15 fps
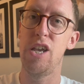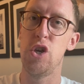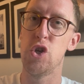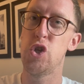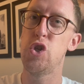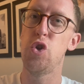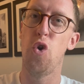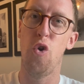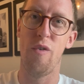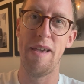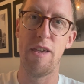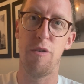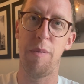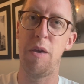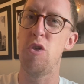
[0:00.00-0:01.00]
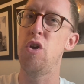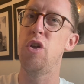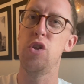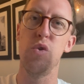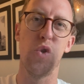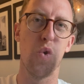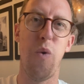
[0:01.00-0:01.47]
your stories because you could
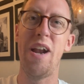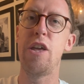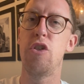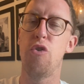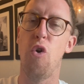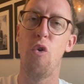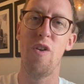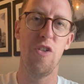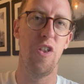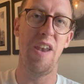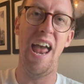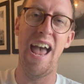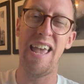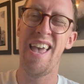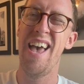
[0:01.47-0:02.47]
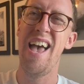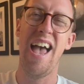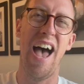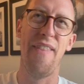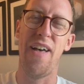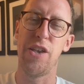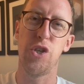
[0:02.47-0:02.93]
do twenty stories a day
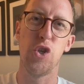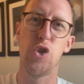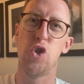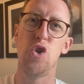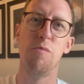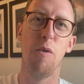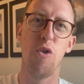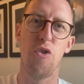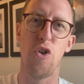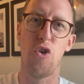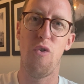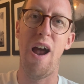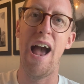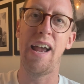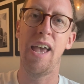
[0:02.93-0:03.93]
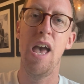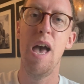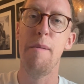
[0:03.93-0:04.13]
and that's just too much to track.